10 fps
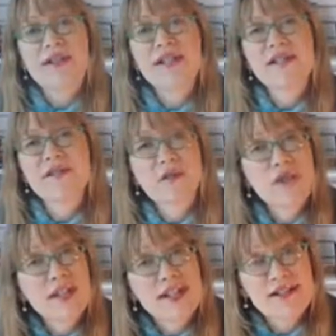this
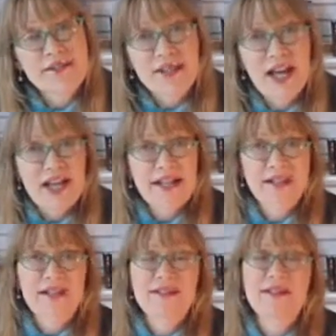vortex of
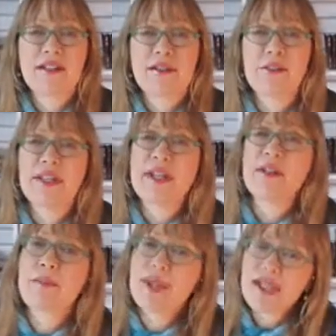light
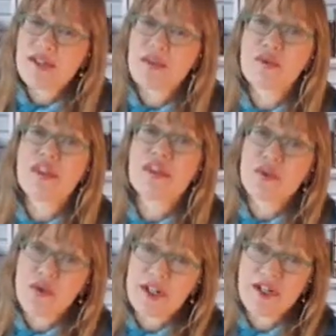being bent or
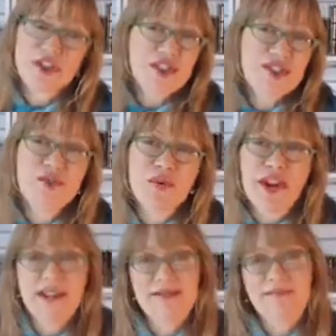distorted just
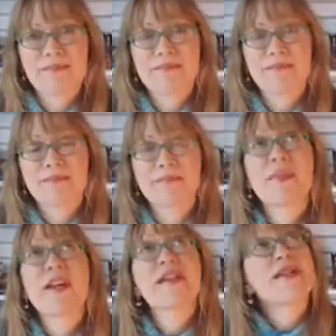right,
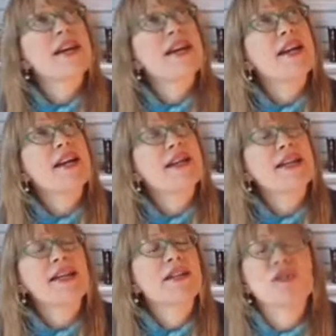say
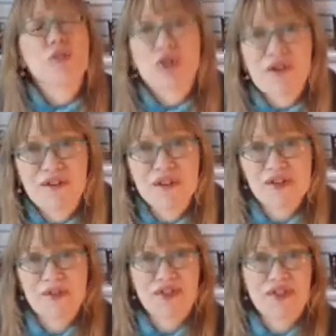in a supernova
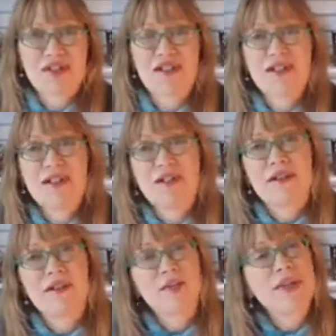explosion,
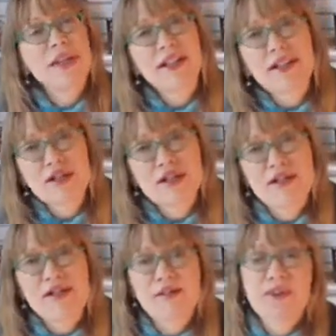when
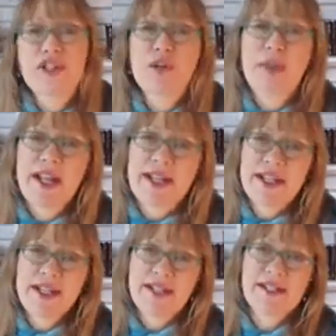collisions with nearby
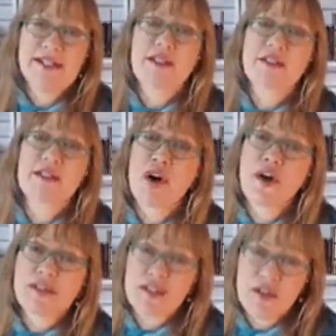entities
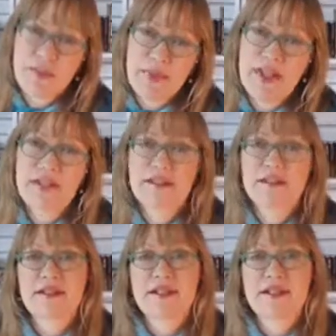cause it to bend.